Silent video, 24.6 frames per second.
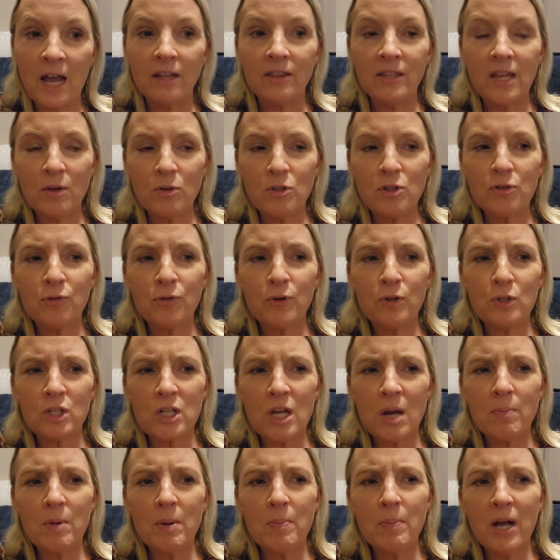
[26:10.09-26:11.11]
That was the first
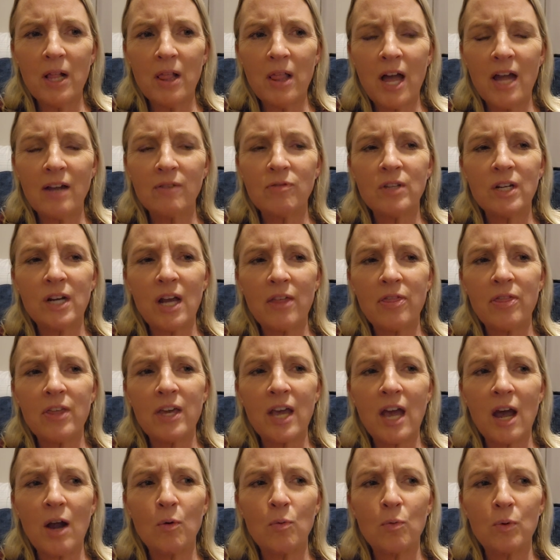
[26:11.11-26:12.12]
time in my life that I
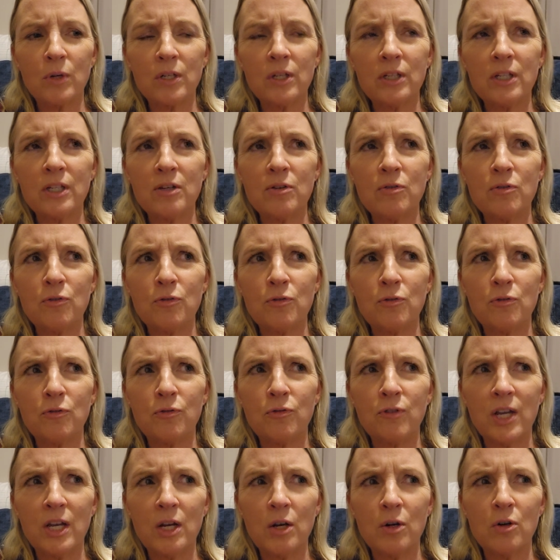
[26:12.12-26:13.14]
think I really
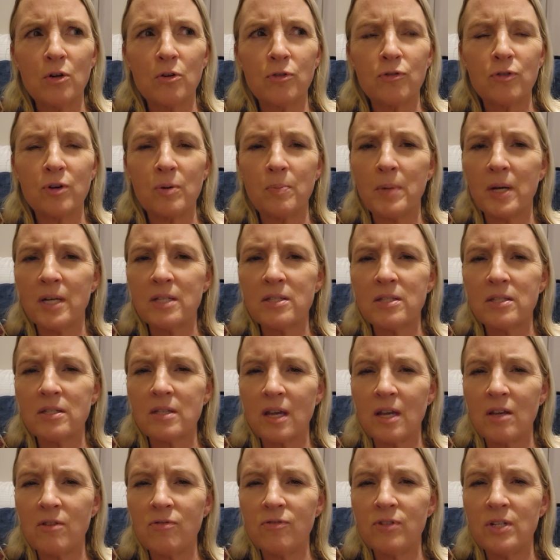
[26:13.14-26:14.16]
feared for my
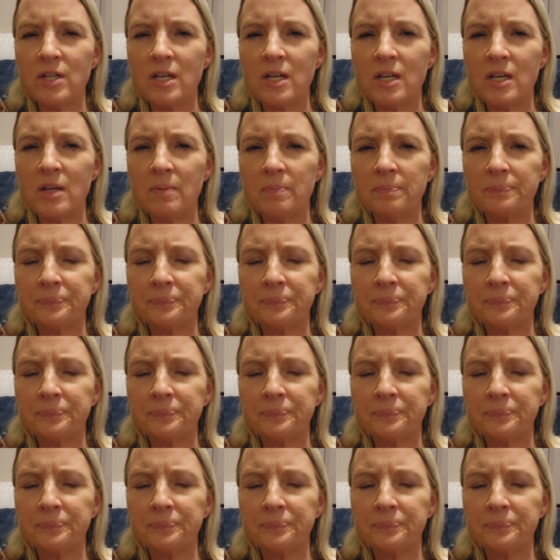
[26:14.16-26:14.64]
safety.